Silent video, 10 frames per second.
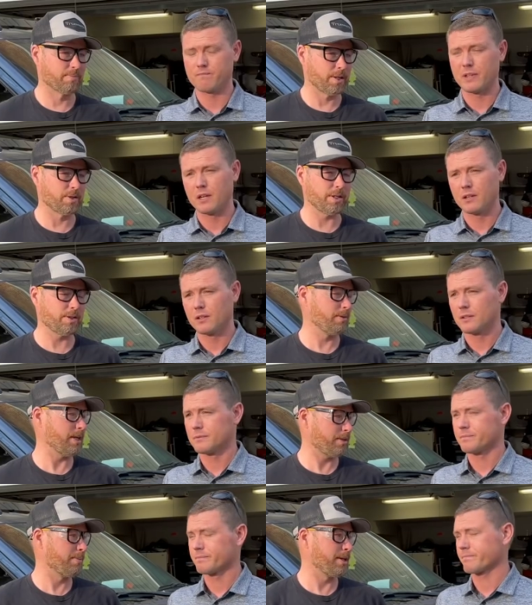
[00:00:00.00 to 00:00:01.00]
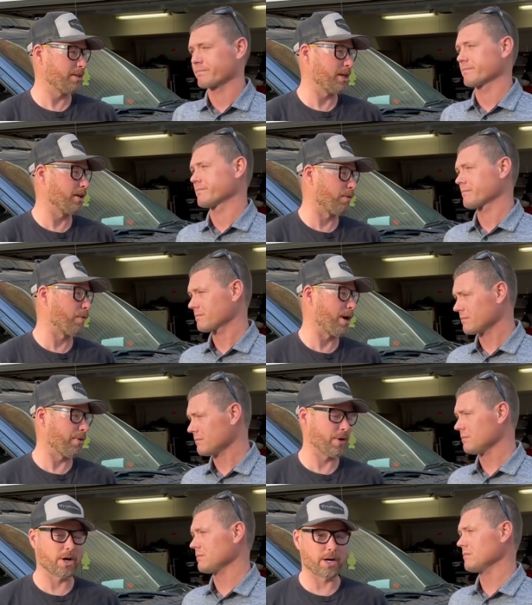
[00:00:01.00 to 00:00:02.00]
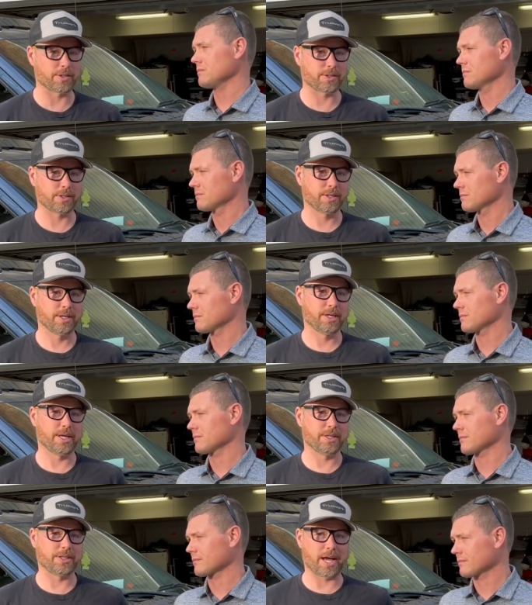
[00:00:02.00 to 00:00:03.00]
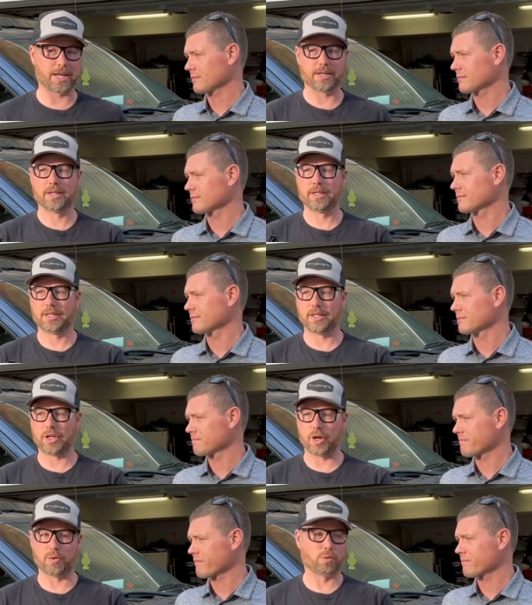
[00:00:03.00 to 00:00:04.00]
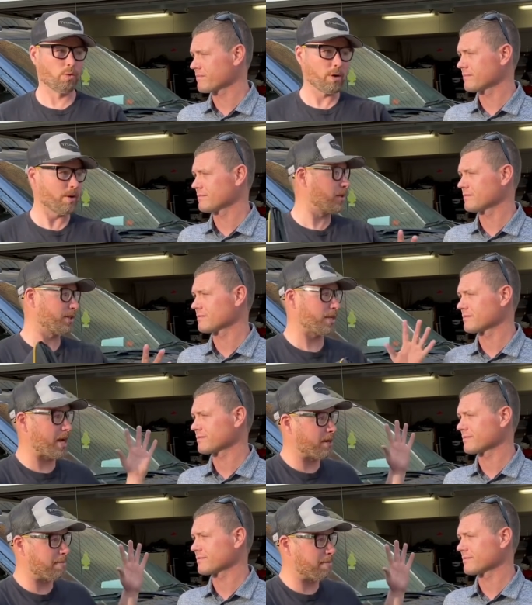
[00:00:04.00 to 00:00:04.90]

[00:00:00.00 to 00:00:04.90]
Speaker 1: and so that's a, that's a big thing around us is that you know we're on the side of